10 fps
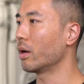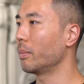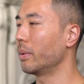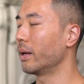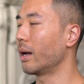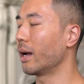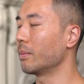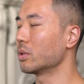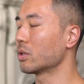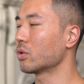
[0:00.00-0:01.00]
but I am
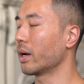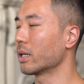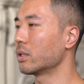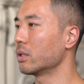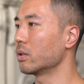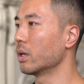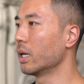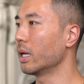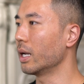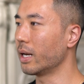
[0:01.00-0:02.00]
just trying to
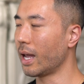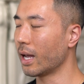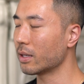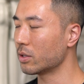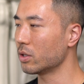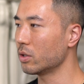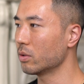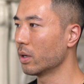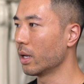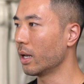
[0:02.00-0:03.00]
enhance you
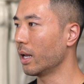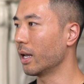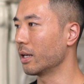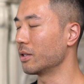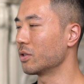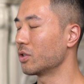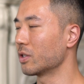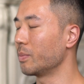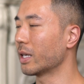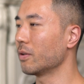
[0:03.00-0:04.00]
and just
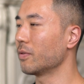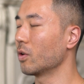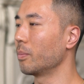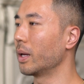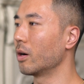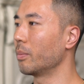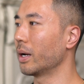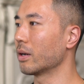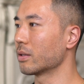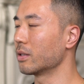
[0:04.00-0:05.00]
make you feel better about
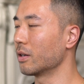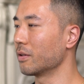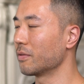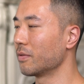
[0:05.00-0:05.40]
yourself